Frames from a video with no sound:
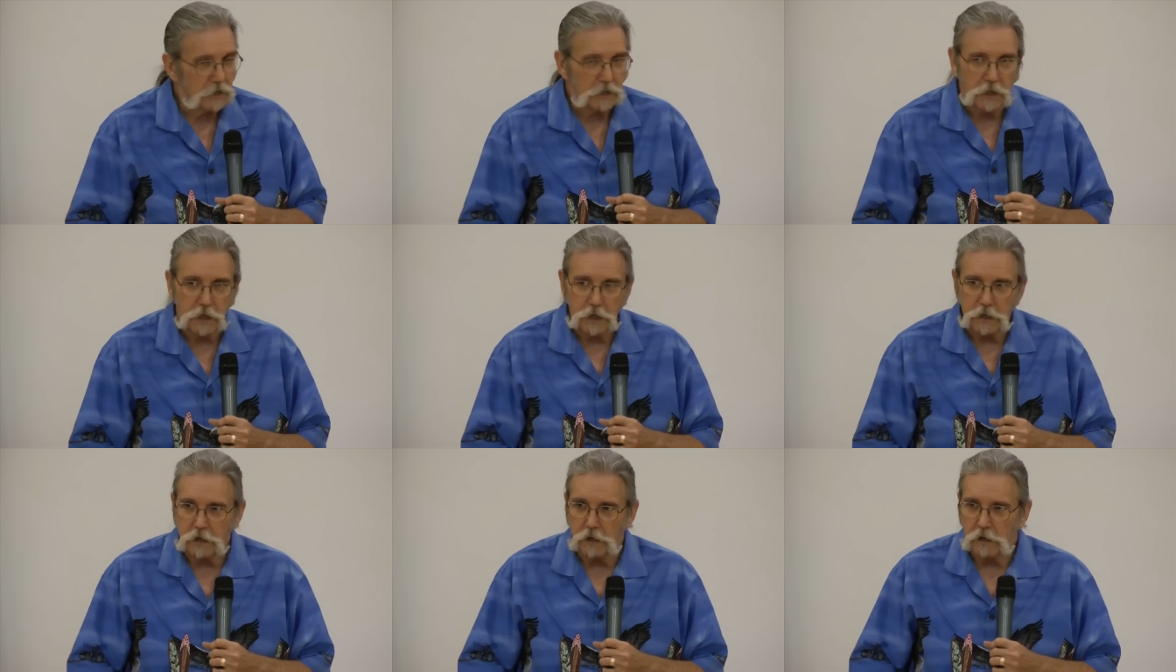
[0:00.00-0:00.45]
It
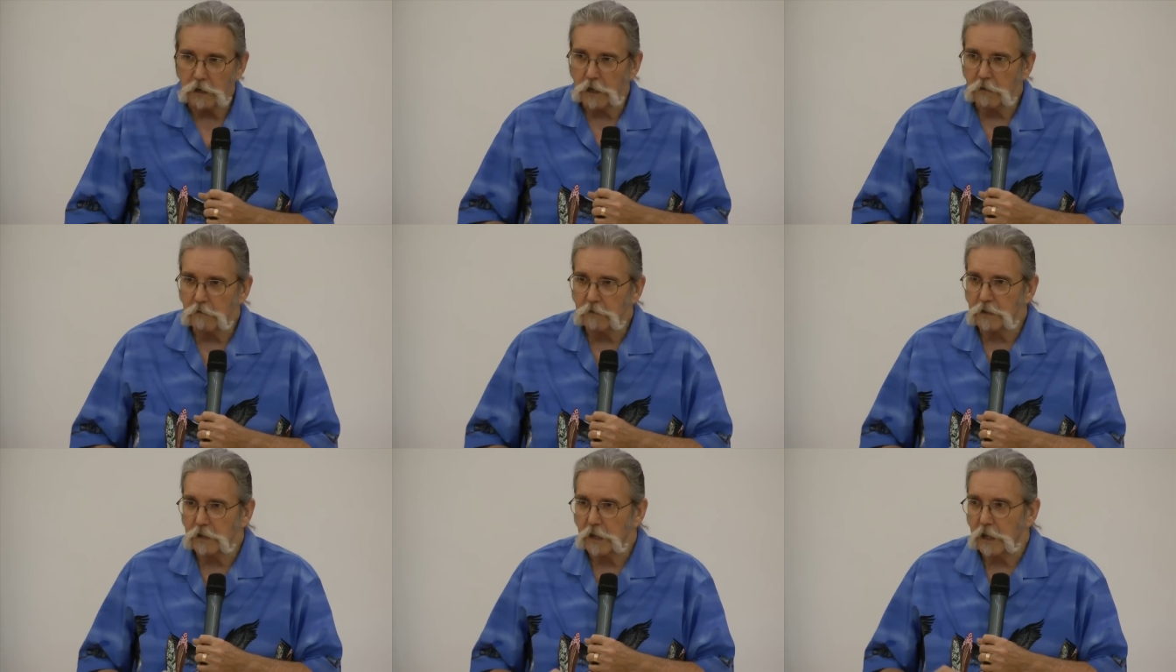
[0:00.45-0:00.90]
had
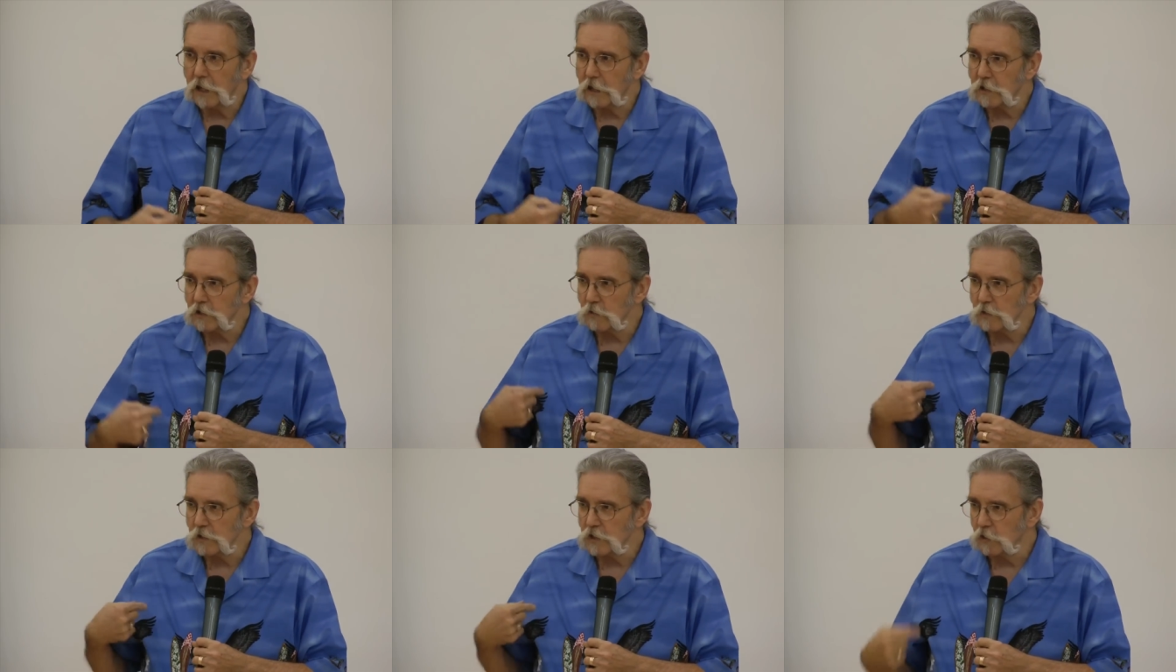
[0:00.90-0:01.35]
11
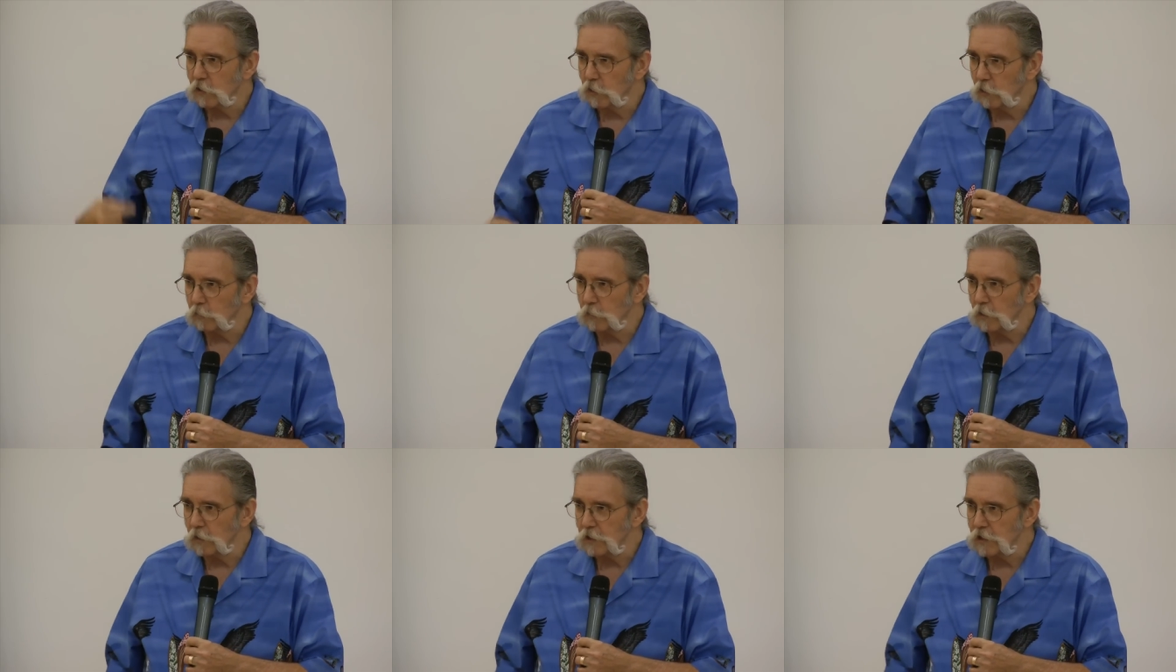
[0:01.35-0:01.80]
cancerous
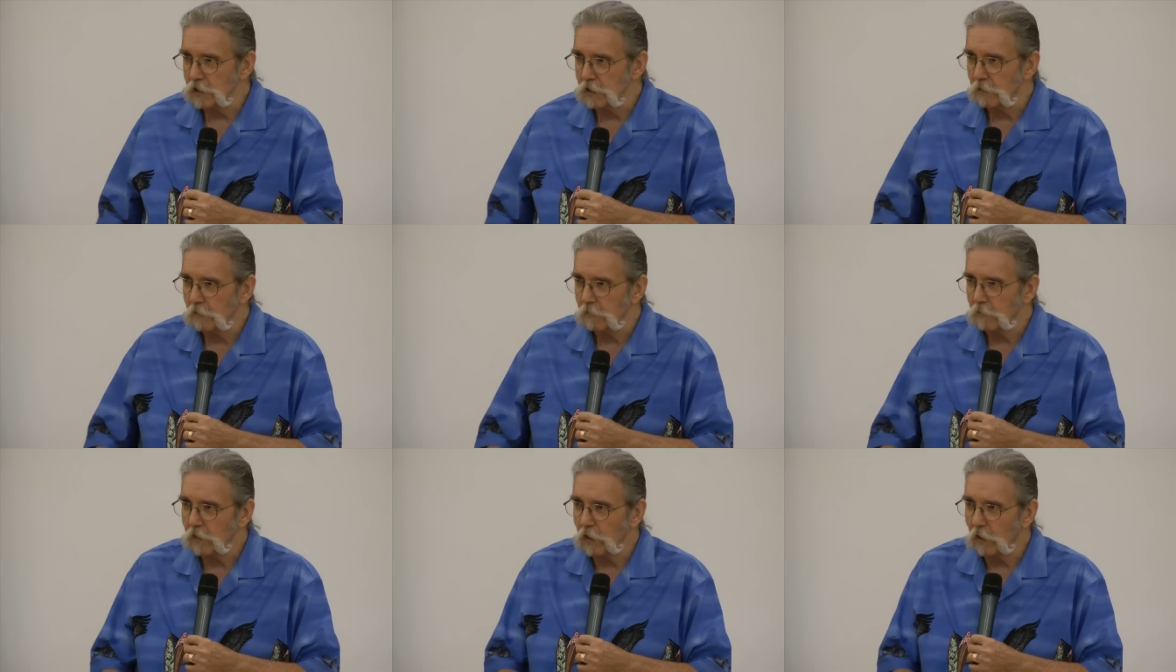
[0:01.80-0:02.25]

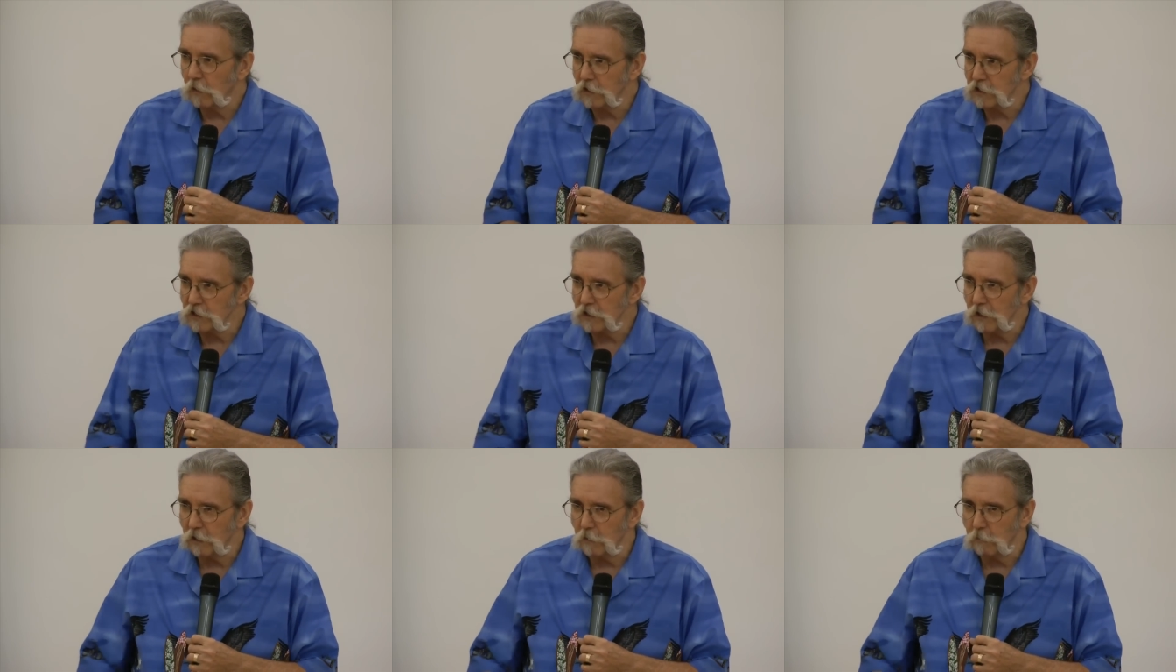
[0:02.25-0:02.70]
tumors on
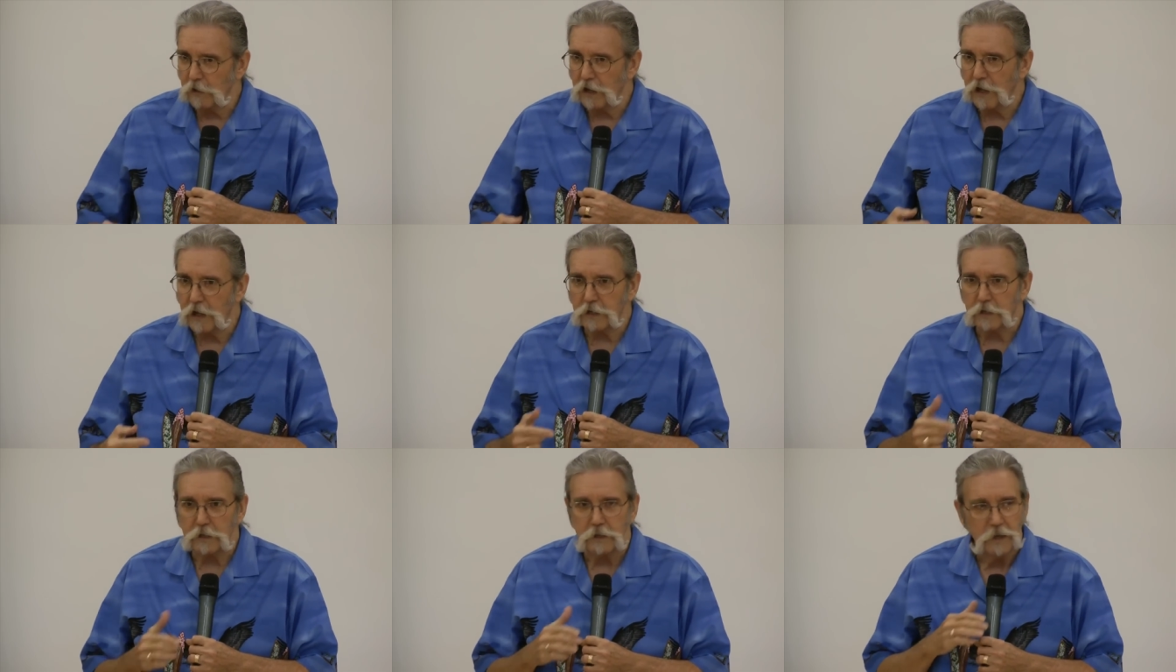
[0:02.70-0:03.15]
its little
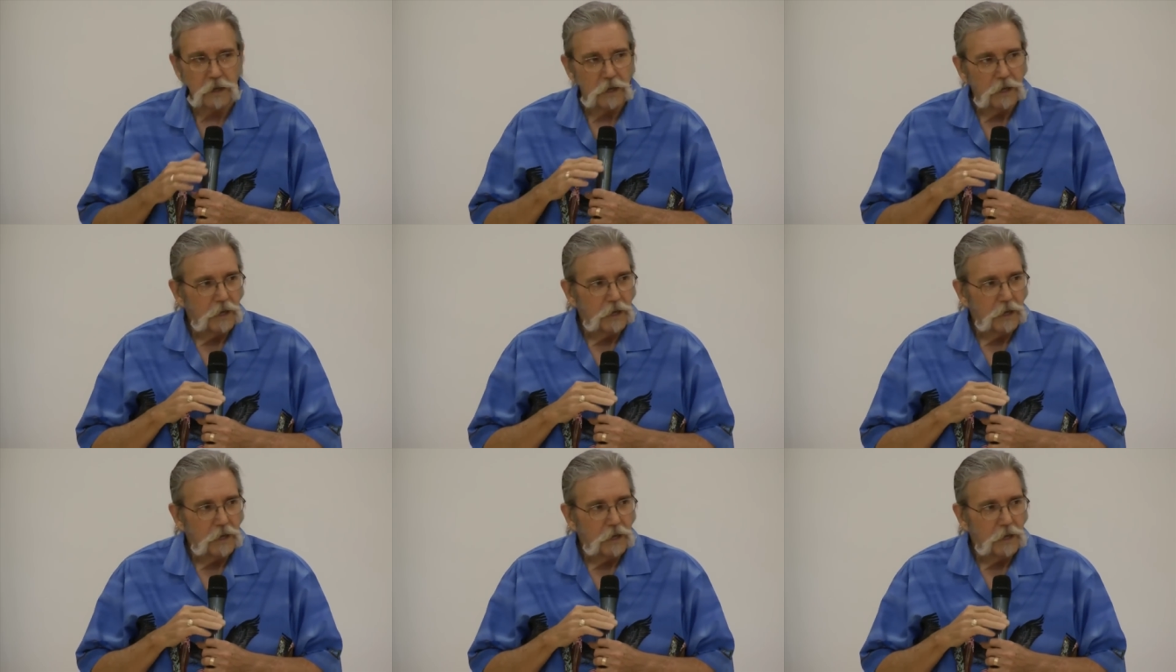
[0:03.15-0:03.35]
body.